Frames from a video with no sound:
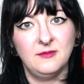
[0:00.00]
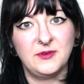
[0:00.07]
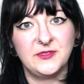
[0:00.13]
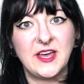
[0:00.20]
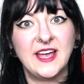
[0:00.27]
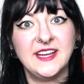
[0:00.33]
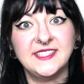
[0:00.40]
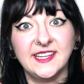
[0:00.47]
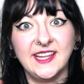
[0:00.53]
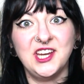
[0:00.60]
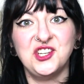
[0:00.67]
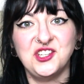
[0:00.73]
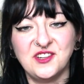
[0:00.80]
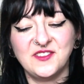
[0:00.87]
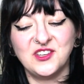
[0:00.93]
But the
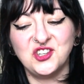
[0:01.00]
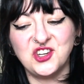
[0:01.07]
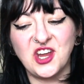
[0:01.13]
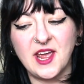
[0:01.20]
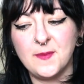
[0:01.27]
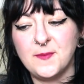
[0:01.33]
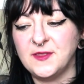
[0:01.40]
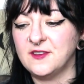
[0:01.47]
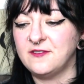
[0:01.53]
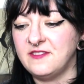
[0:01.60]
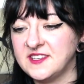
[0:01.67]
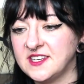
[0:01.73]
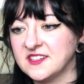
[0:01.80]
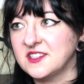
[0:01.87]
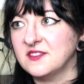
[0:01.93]
isolation of the ship and the
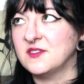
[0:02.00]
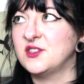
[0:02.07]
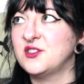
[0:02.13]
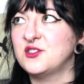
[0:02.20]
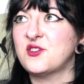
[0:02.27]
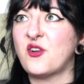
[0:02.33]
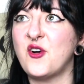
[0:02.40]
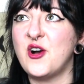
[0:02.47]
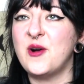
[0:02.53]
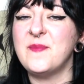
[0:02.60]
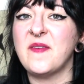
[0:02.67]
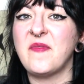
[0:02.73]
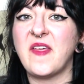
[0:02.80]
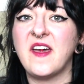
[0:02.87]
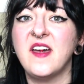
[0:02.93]
physics of the
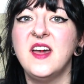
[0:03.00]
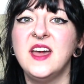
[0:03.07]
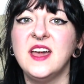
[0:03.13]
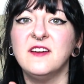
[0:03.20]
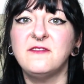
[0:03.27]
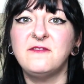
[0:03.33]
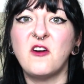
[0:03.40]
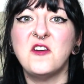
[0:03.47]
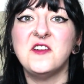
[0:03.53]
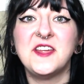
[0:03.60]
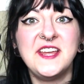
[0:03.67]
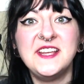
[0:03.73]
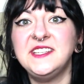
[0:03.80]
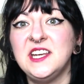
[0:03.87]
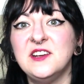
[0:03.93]
storm and the fun,
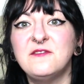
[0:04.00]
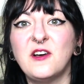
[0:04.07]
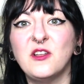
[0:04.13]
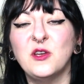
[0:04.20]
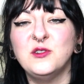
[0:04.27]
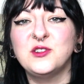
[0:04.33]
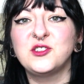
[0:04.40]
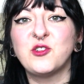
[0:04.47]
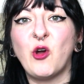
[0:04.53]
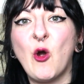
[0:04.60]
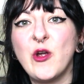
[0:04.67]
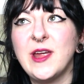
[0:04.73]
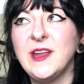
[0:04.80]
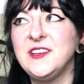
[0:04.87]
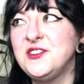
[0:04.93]
easy to follow
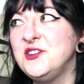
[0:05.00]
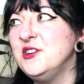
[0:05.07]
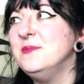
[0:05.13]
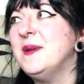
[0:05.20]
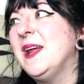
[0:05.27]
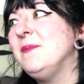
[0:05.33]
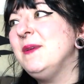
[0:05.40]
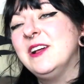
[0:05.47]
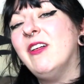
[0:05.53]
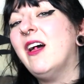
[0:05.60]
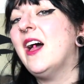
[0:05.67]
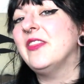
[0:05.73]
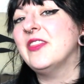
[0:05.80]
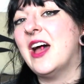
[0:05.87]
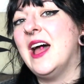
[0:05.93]
story do make me
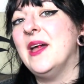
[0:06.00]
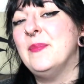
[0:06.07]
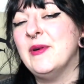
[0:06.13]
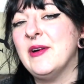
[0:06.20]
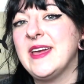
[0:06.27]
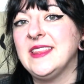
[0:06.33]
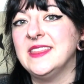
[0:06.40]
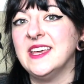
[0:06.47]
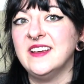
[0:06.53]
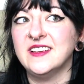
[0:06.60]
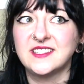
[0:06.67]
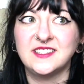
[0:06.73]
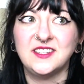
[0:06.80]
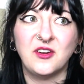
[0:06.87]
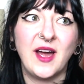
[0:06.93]
glad that I played
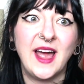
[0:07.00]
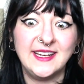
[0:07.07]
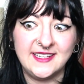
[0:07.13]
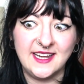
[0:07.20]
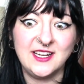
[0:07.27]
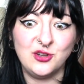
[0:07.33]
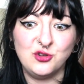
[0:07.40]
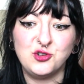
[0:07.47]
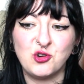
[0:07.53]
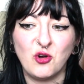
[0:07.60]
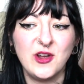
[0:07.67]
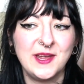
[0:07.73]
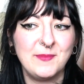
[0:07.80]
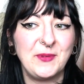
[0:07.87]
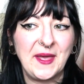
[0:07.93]
this. You know, I did
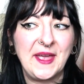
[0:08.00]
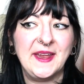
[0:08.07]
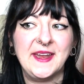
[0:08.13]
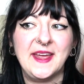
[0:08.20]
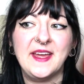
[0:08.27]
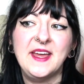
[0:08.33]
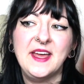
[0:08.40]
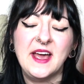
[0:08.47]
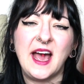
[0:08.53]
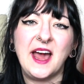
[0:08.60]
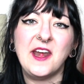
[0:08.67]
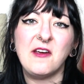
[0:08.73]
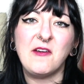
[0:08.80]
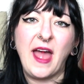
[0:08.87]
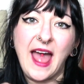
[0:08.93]
enjoy playing it,
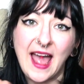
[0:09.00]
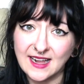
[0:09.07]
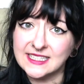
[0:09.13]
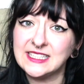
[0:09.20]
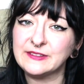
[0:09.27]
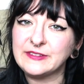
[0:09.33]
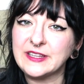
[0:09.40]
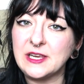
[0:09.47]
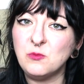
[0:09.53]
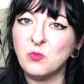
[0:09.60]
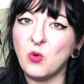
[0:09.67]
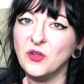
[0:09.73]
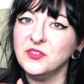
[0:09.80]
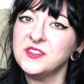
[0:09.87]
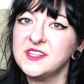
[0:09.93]
and I actively
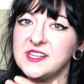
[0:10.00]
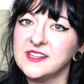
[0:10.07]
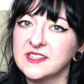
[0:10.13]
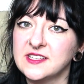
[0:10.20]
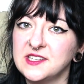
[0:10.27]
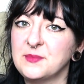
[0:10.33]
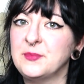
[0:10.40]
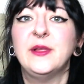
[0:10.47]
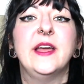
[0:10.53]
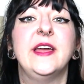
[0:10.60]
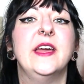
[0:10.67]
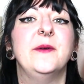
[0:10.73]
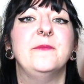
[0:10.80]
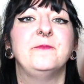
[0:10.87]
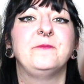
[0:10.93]
wanted to
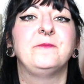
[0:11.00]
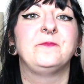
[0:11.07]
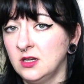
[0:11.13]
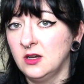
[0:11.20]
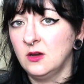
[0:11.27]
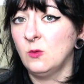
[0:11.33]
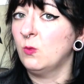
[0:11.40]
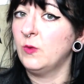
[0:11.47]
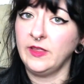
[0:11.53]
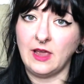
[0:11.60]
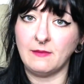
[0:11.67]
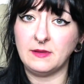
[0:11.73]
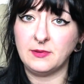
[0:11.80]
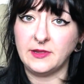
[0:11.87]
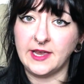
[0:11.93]
play it. Will
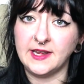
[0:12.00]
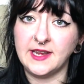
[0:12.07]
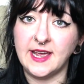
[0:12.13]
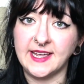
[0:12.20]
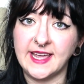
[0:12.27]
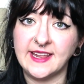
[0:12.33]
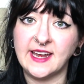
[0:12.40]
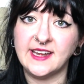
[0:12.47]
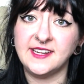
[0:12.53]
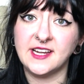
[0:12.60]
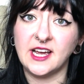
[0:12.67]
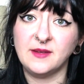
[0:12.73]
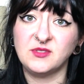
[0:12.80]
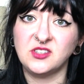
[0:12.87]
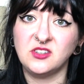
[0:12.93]
I be playing it again
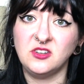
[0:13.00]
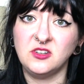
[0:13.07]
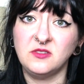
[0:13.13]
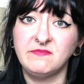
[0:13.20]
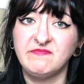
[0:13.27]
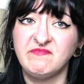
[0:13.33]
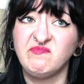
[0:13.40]
anytime soon?